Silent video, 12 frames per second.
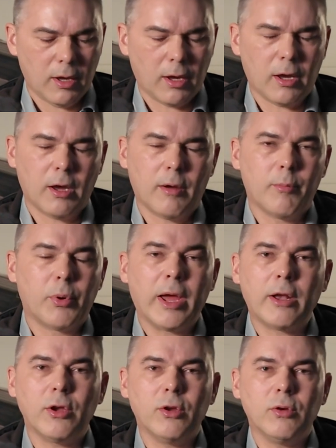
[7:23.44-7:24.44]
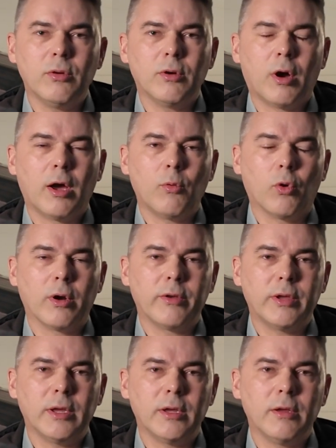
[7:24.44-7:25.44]
Brand new, on
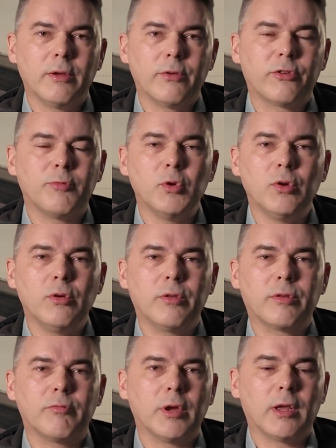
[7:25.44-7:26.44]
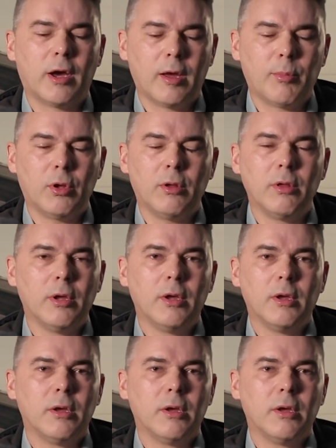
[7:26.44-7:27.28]
warranty, smooth, reliable,